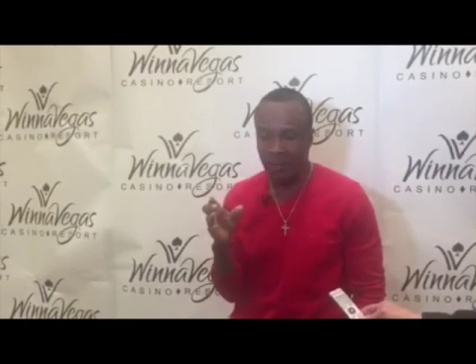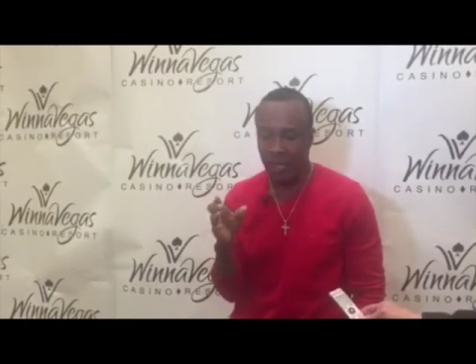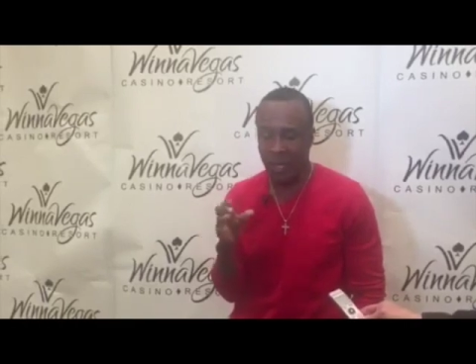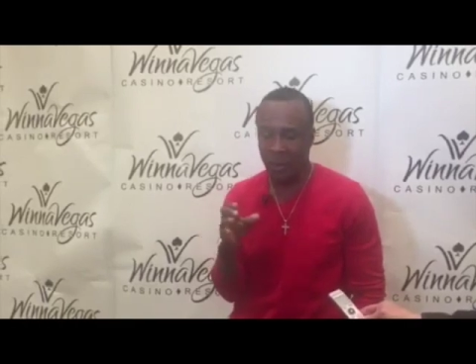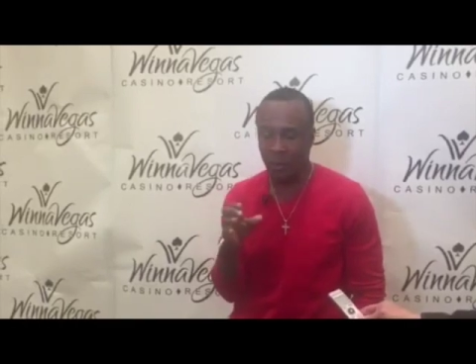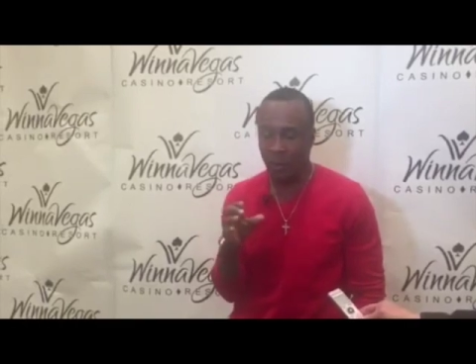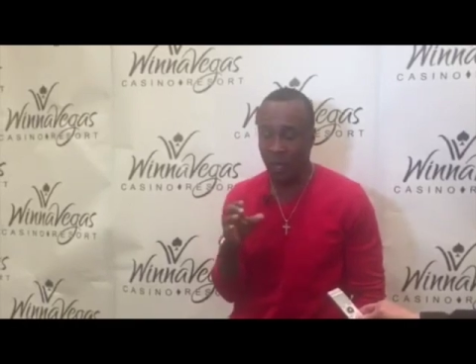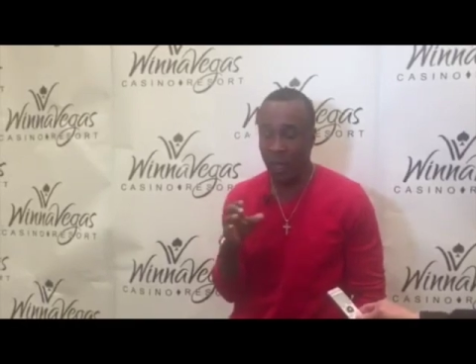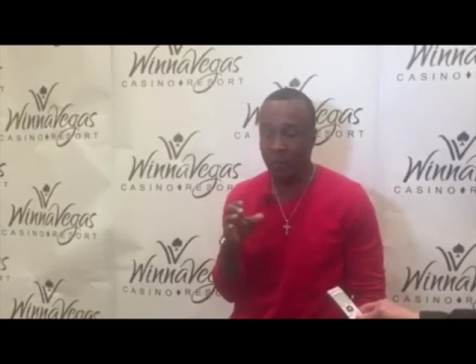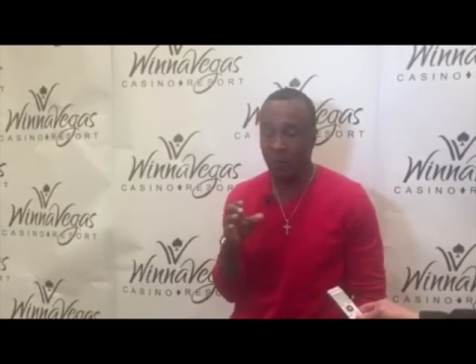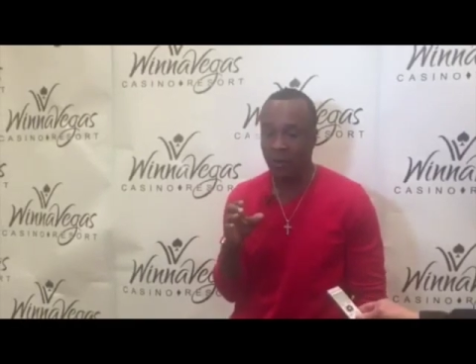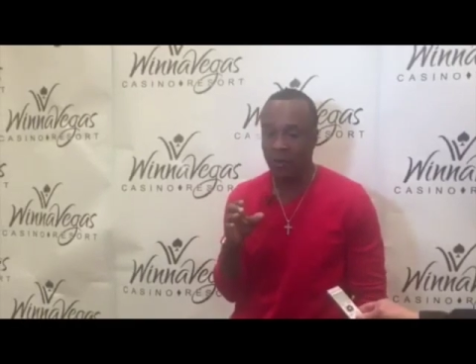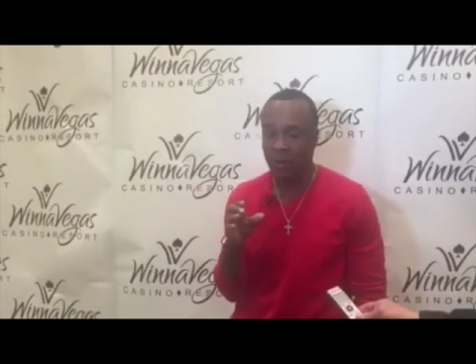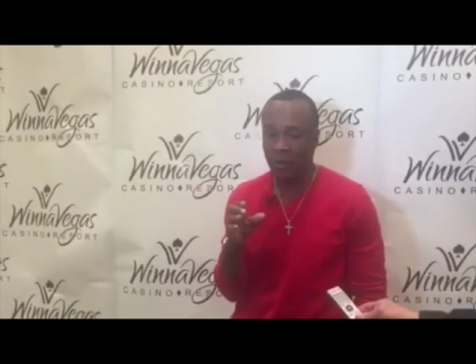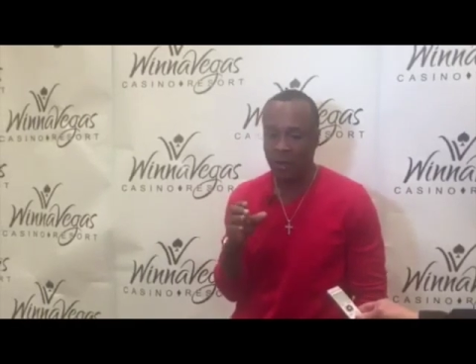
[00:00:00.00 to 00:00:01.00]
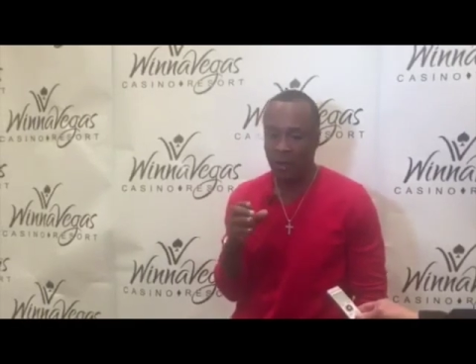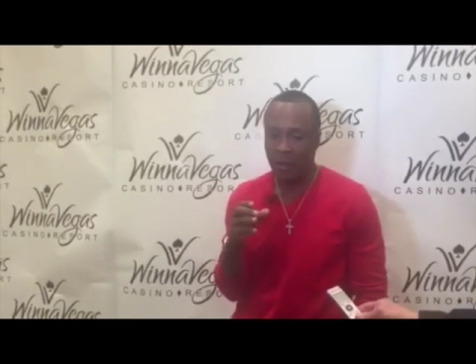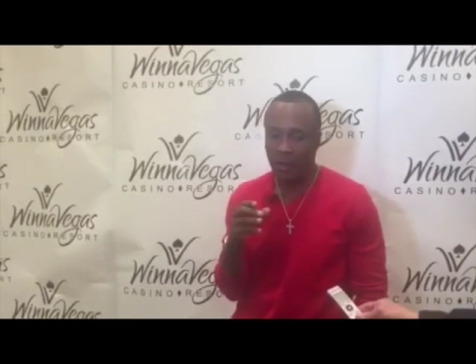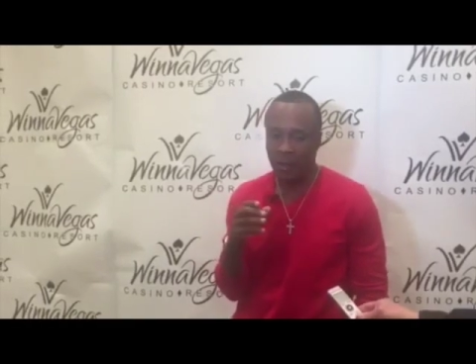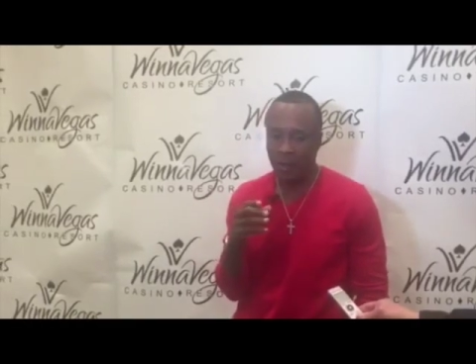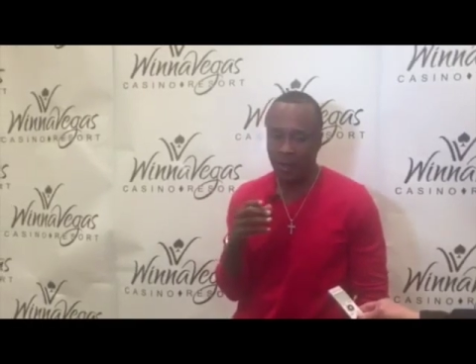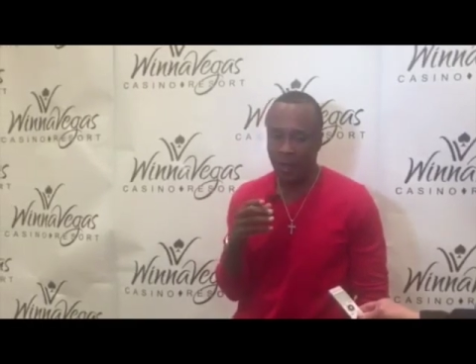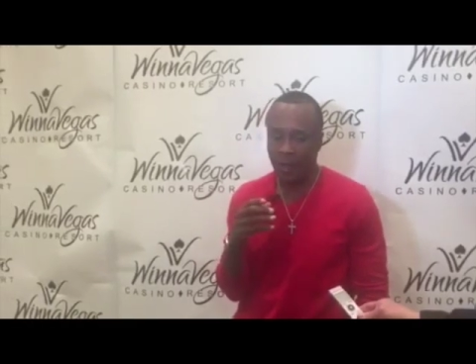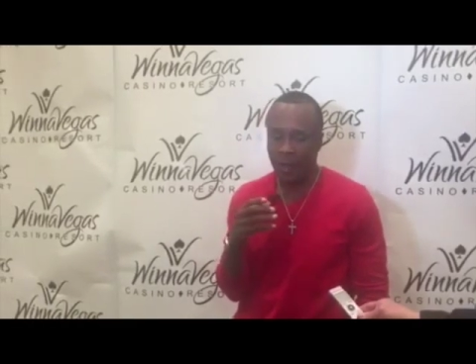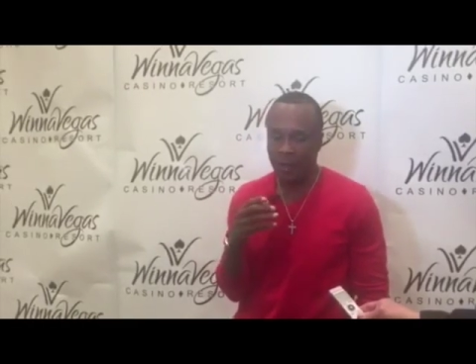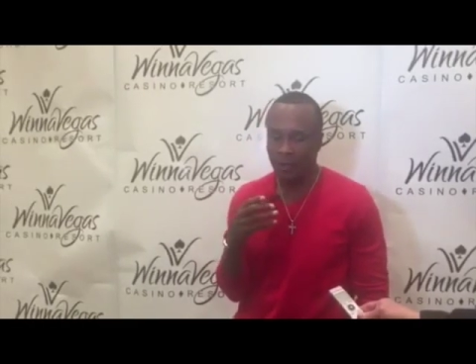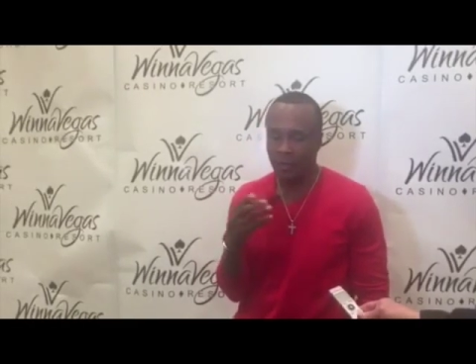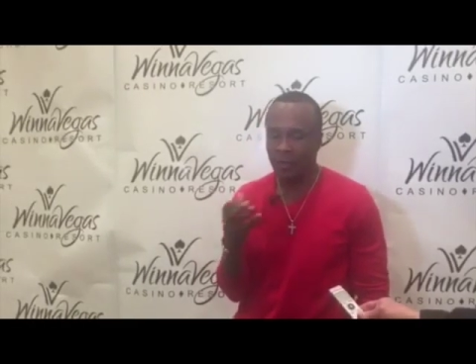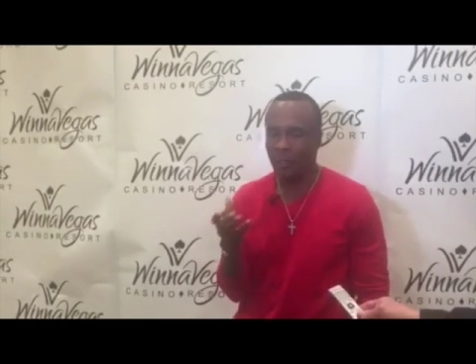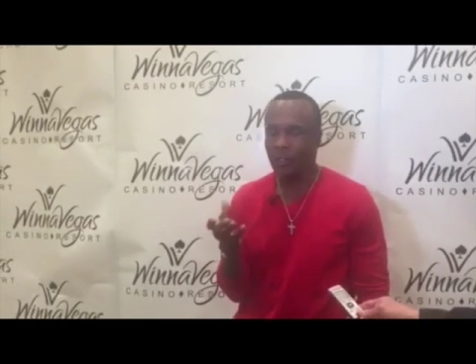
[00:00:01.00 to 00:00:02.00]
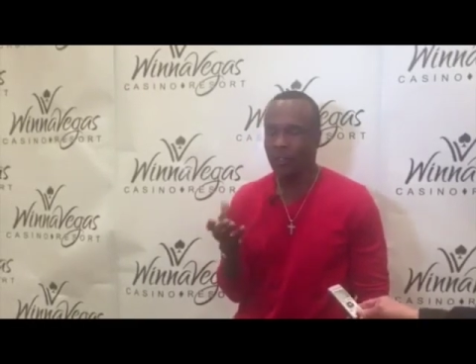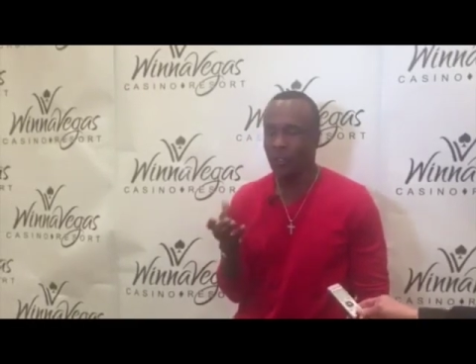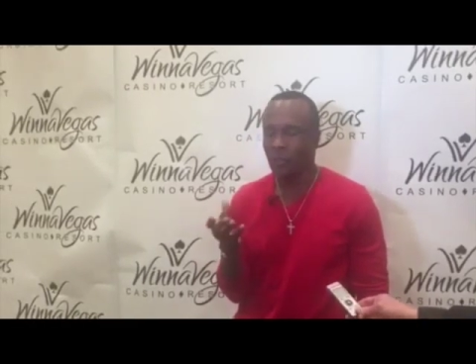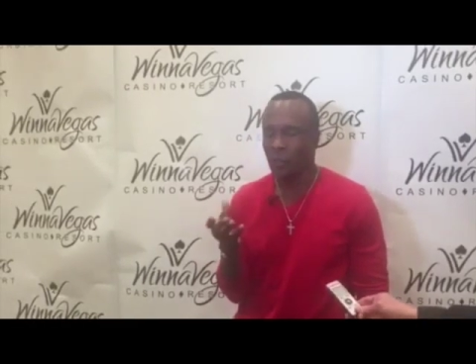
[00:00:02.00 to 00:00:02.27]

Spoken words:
state, whatever, I just